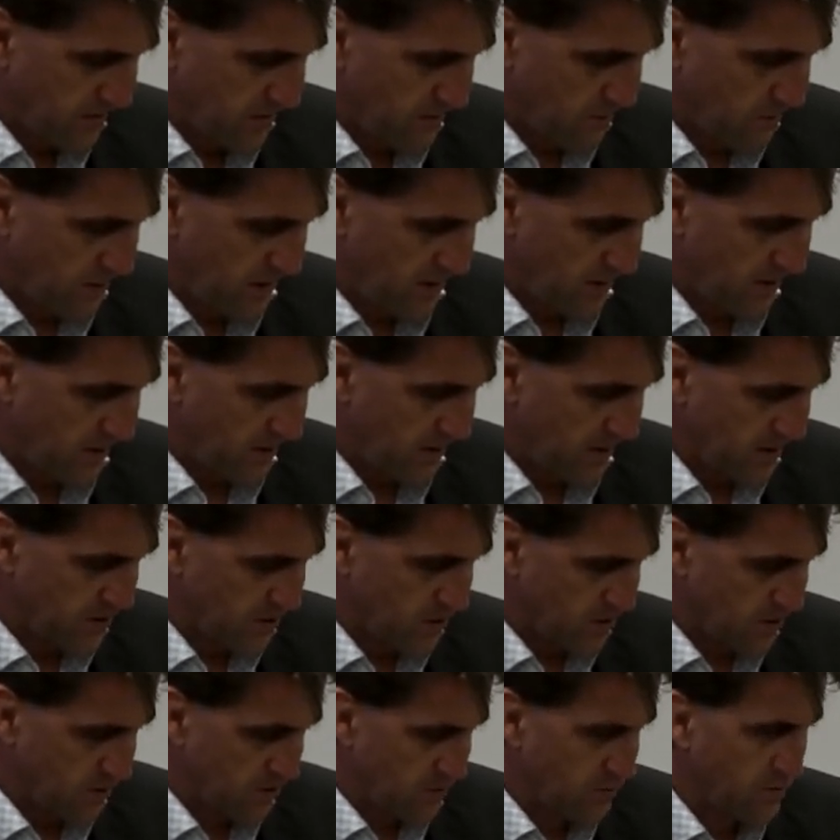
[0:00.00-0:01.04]
We'd like
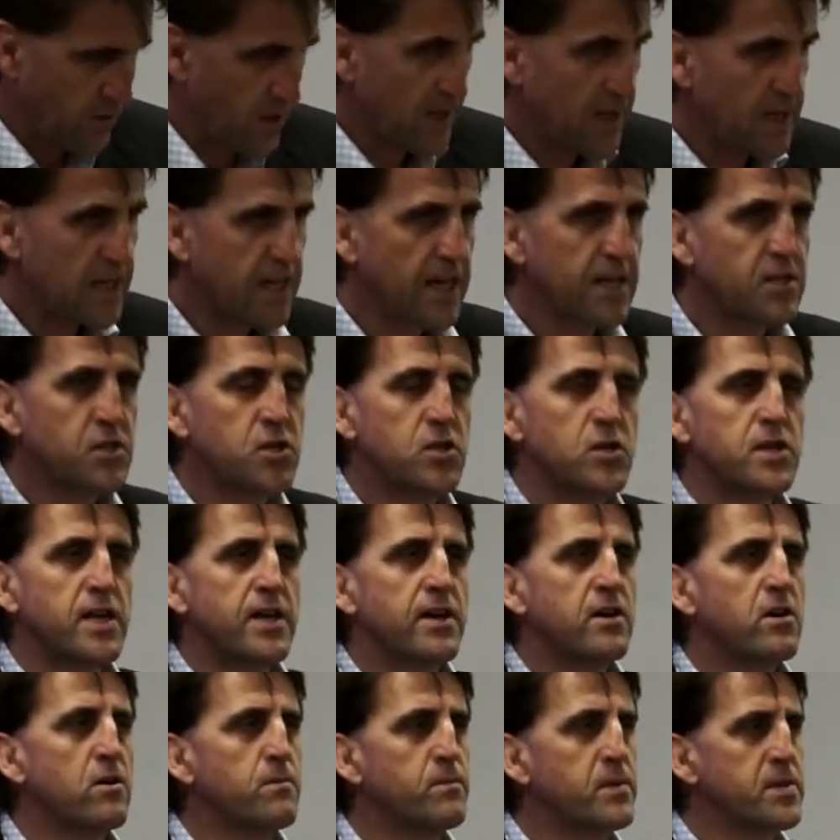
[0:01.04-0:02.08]
to get you to
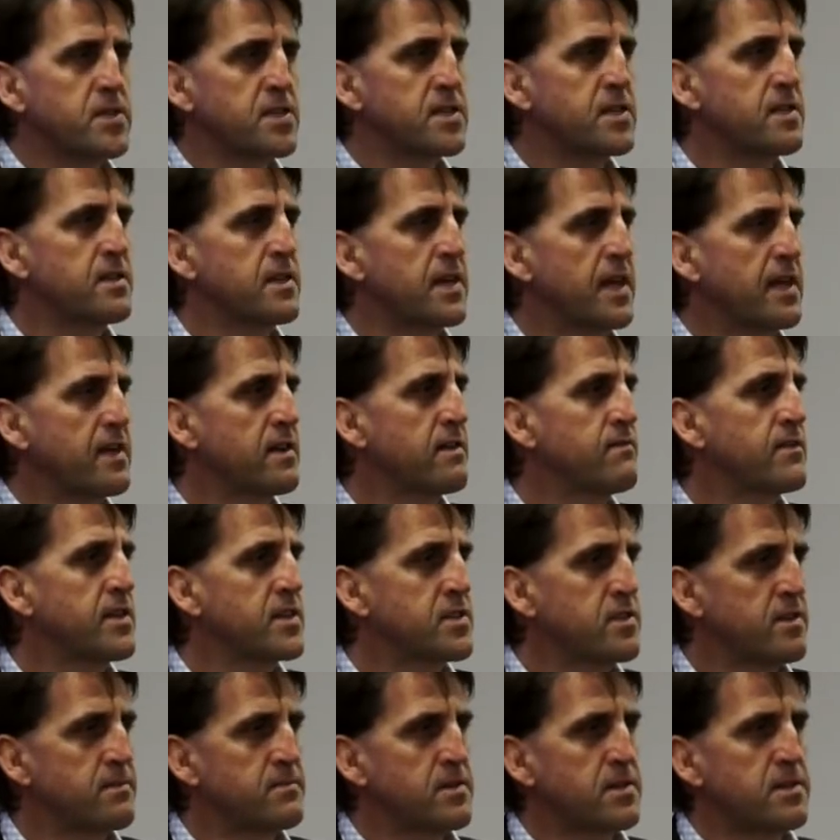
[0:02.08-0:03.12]
help us, and at the end of
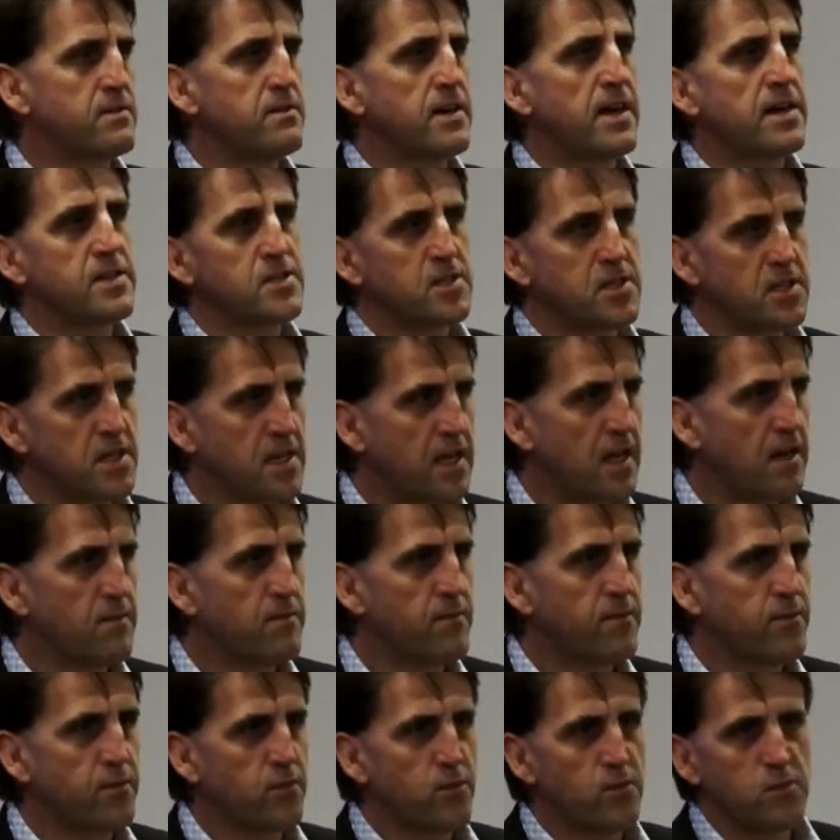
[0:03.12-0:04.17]
this I'm going to ask you to come
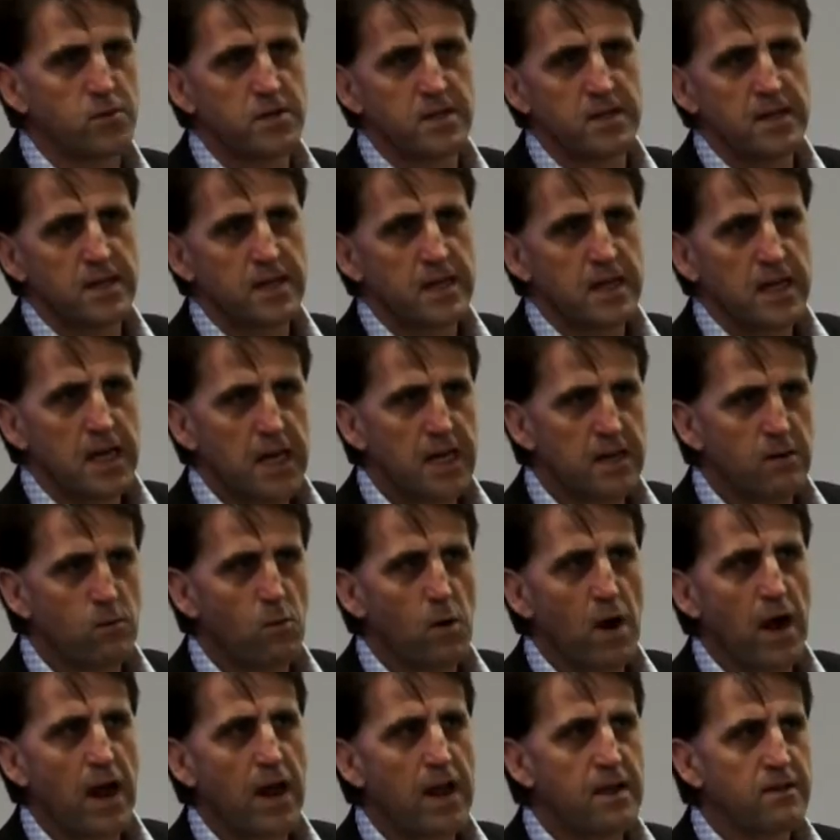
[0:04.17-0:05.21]
forward in a
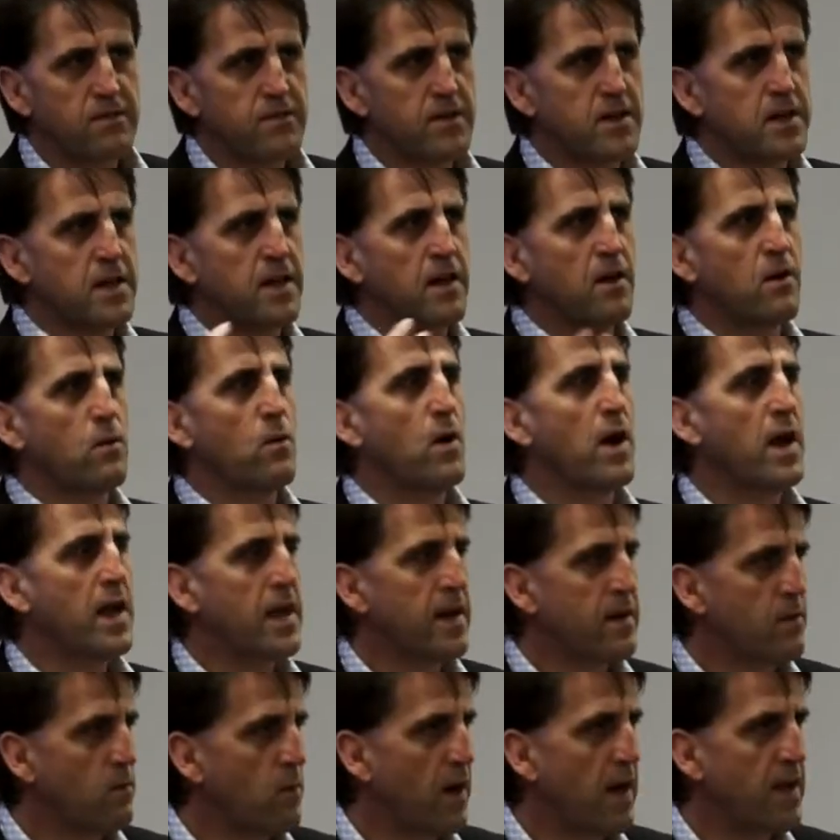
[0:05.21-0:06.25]
wave and go away
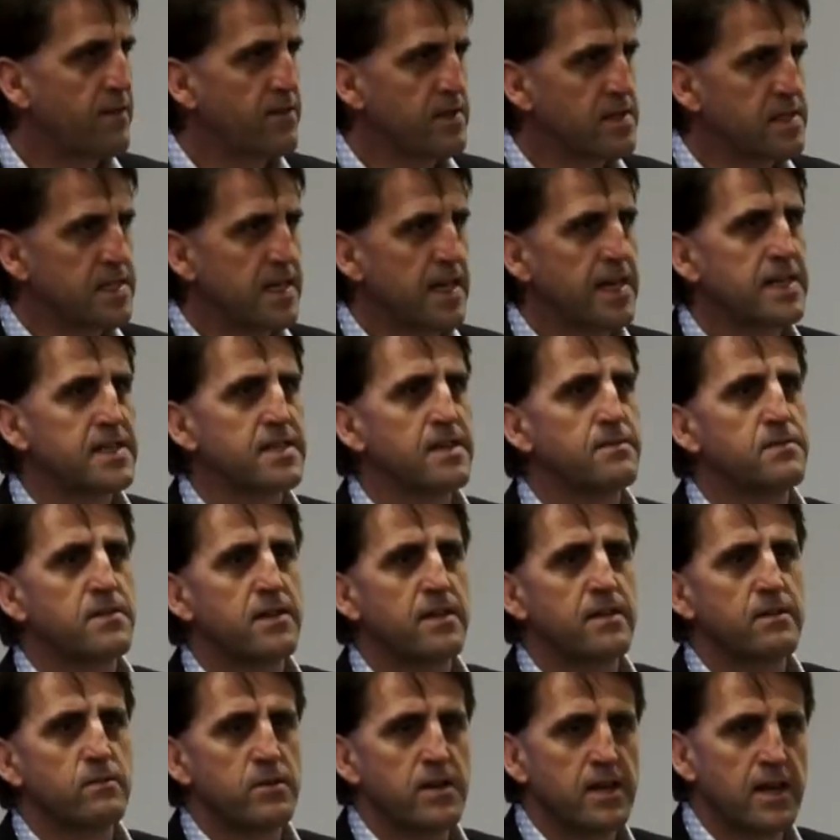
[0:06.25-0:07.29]
in a wave and take something
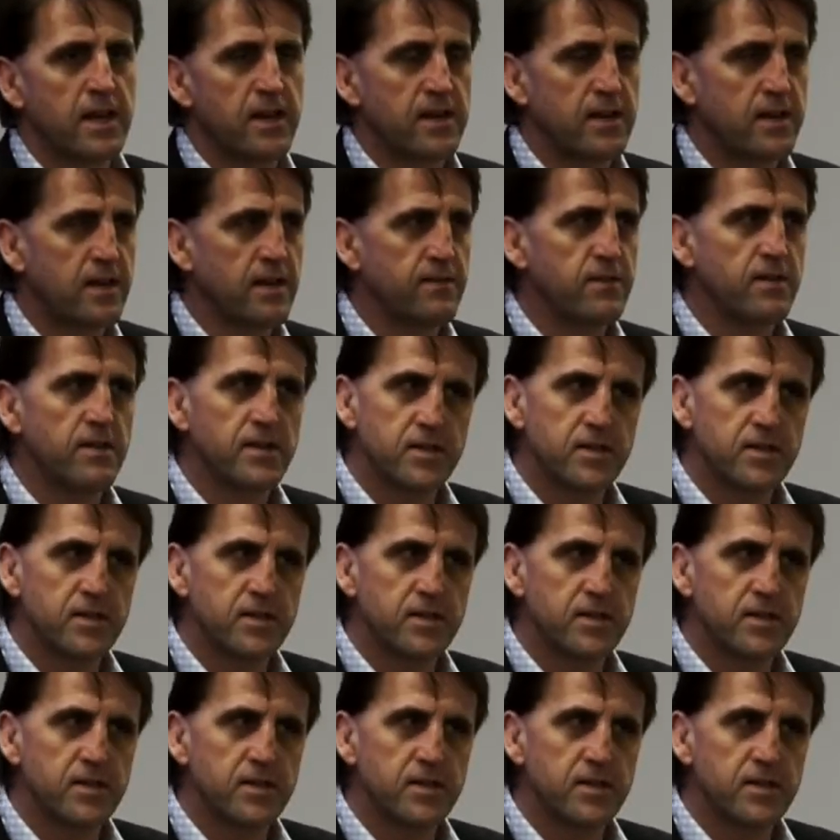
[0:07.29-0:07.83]
that we're going to give you.